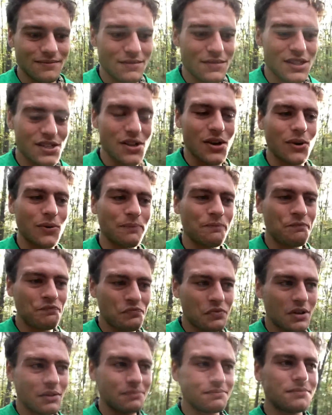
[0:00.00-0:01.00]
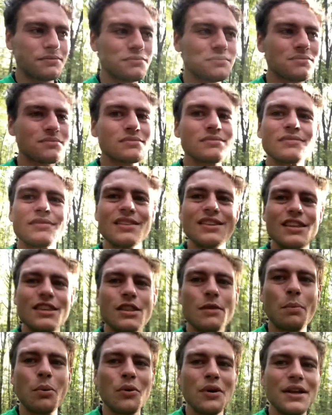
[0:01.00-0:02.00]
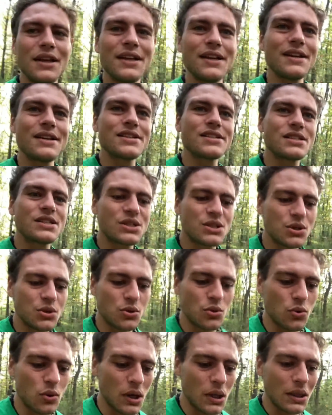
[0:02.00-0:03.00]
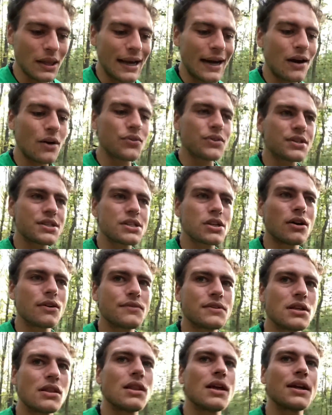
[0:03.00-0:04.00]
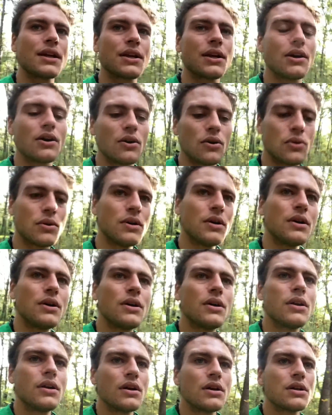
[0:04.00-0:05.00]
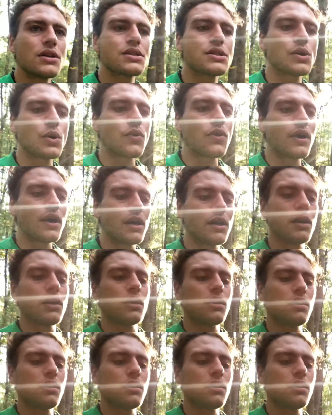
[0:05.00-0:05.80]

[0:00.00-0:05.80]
So the point is to allow the self to let go so that